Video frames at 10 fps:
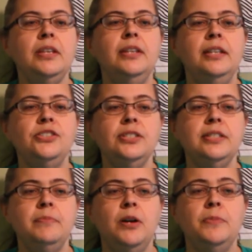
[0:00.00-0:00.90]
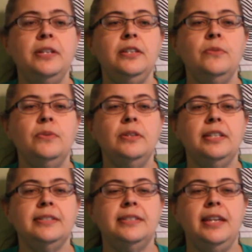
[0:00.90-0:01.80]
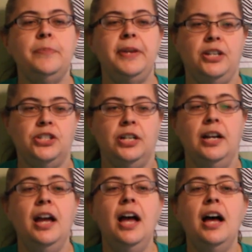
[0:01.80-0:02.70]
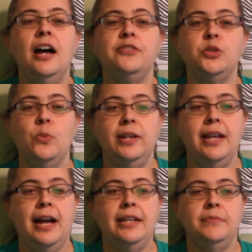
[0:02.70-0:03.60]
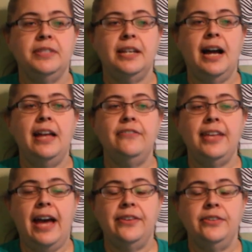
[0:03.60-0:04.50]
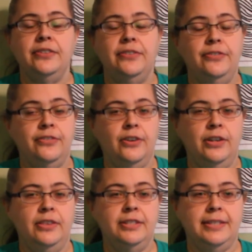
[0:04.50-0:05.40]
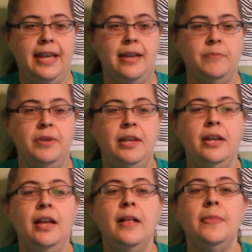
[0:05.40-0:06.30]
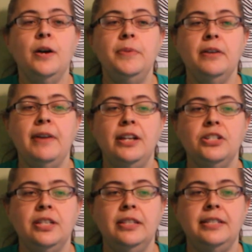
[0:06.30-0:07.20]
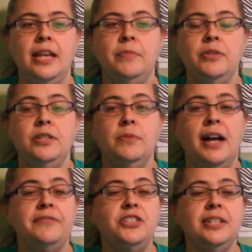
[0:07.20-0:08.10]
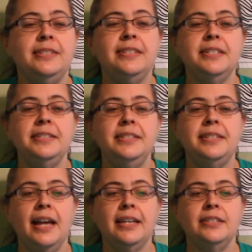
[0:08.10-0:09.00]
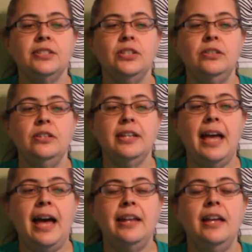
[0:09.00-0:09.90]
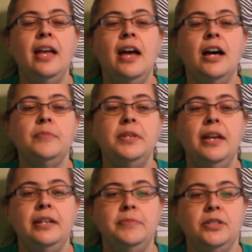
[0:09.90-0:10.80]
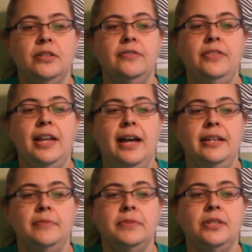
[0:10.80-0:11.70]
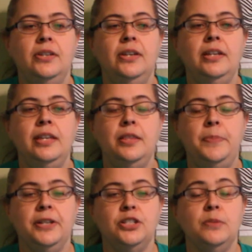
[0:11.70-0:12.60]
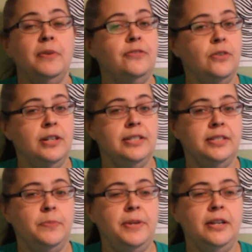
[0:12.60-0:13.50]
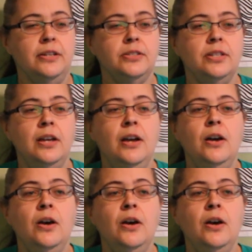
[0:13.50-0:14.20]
In just a moment, you will see a picture of 20 items that I have gathered for this game. They'll be arranged on the table and you will have just 60 seconds to look at and observe the items in the picture before it disappears.